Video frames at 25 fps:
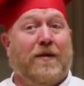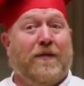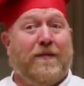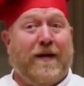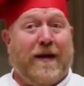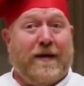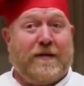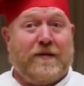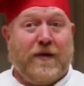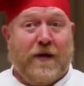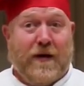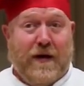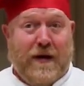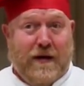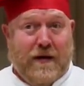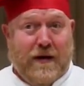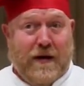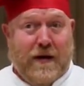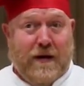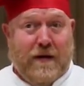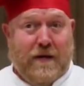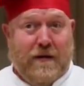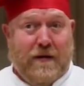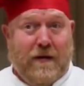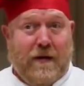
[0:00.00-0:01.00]
your
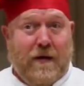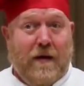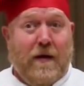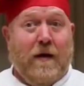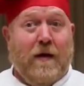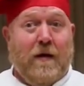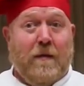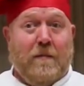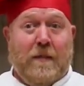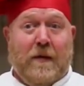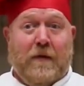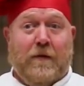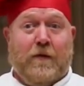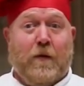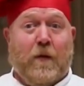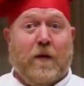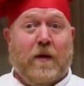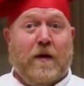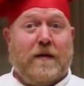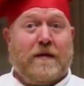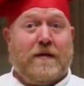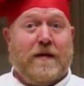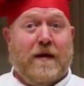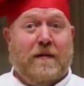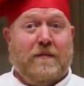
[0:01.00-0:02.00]
veterinarian
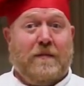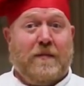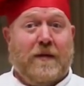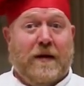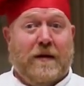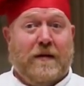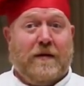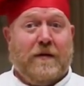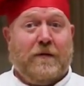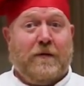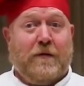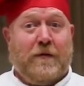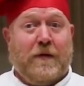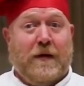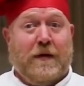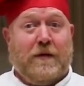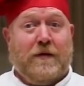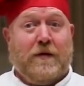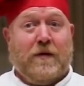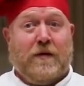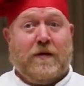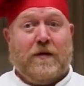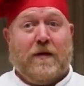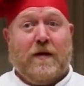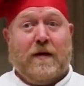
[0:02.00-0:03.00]
before attempting to feed
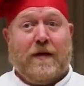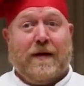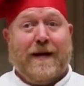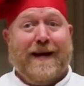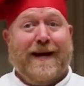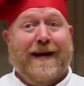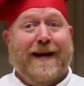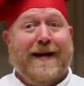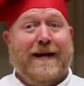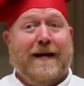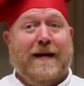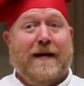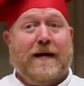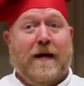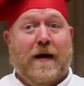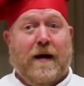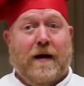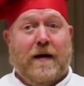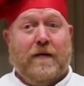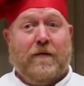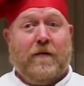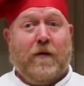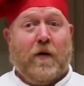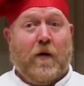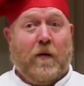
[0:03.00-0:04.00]
your dog any
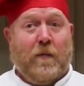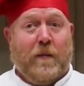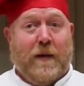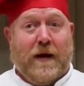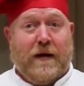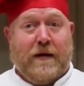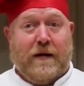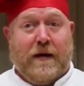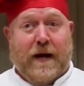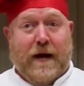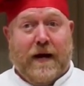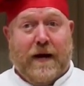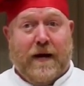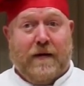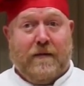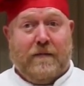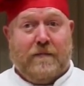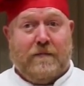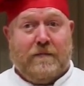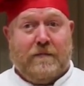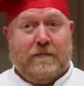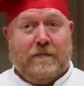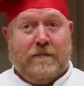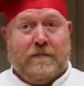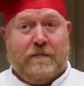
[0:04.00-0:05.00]
kind of homemade diet.
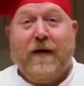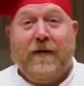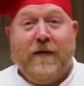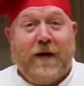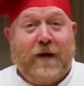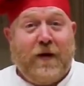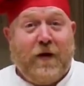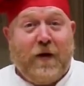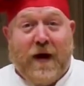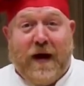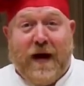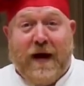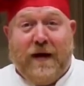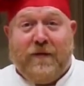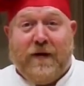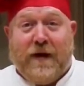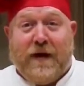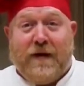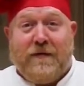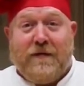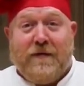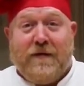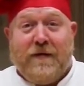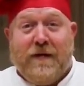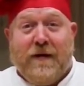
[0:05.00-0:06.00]
And there you have
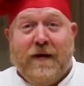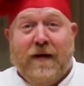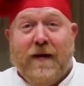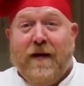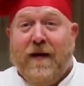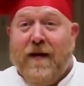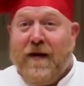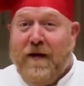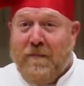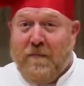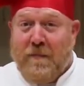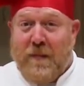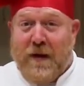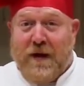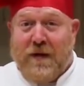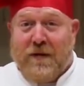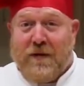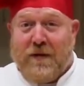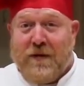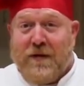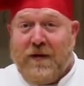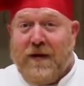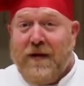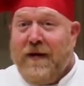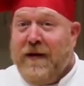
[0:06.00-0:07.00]
it, a
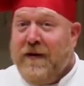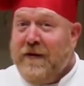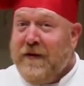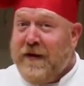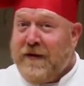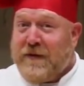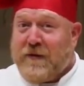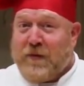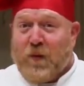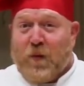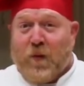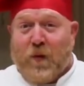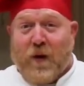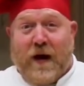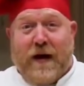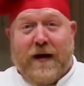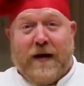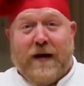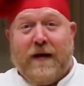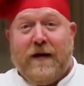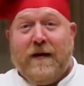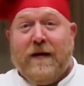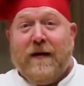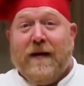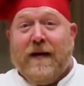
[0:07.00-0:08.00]
meal that's
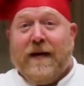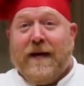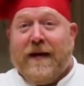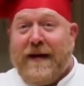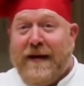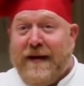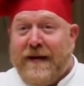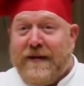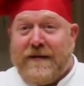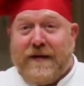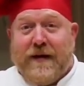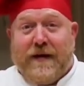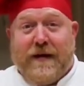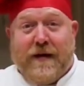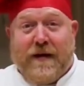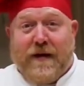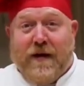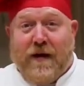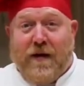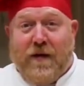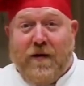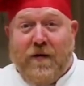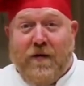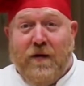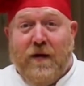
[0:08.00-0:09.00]
ready, easy to
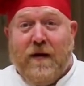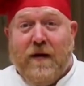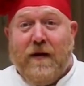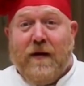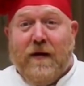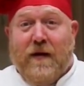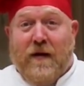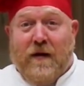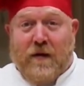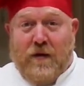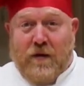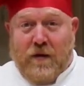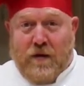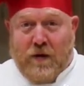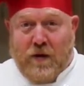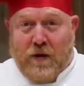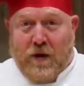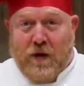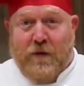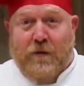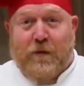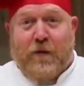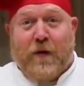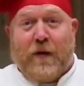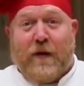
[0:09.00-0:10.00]
go,
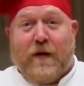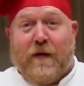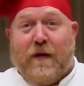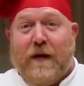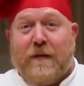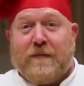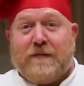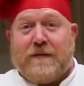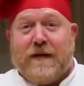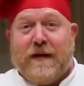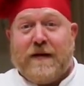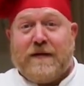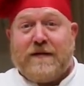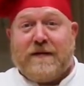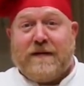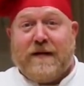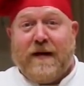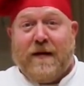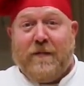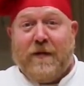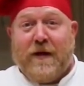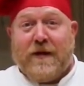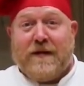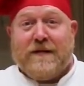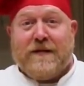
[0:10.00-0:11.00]
good for their upset
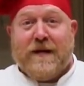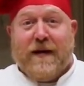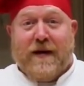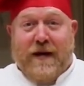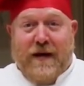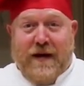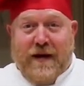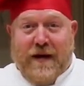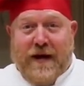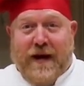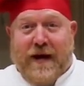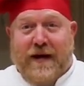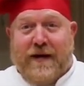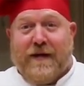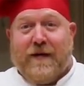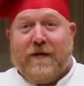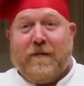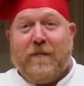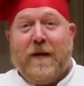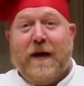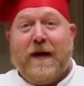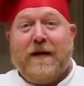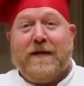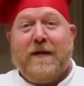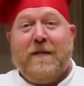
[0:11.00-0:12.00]
stomachs, and it'll
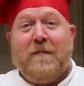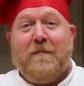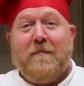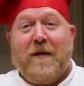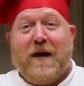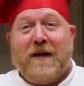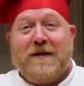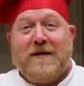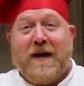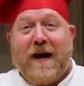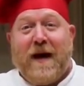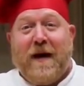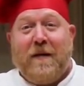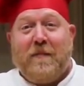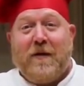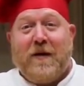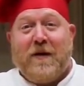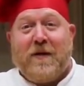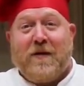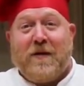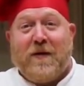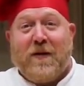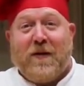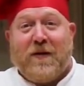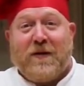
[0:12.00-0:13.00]
make them much
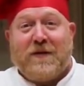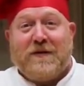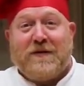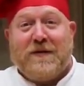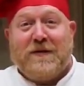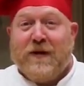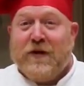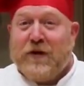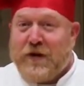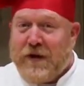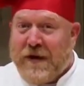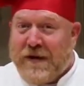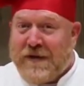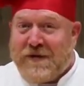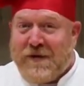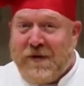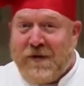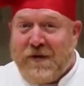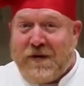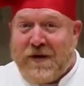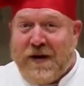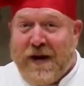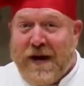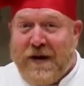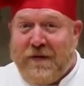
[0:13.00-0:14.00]
happier girls. Shih Tzu
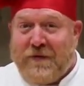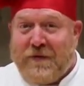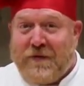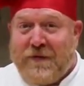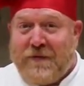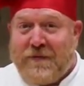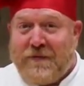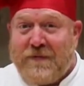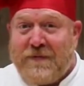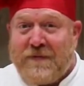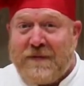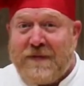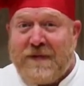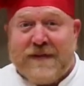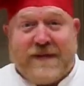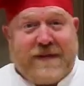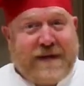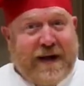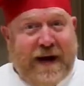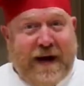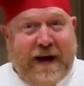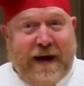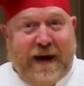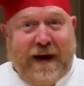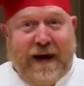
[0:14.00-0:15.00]
Chef
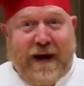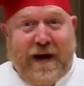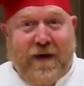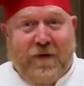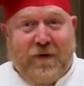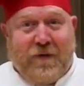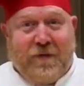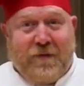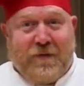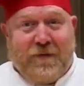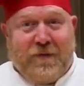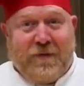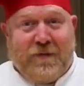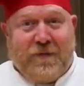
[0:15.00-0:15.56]
signing out.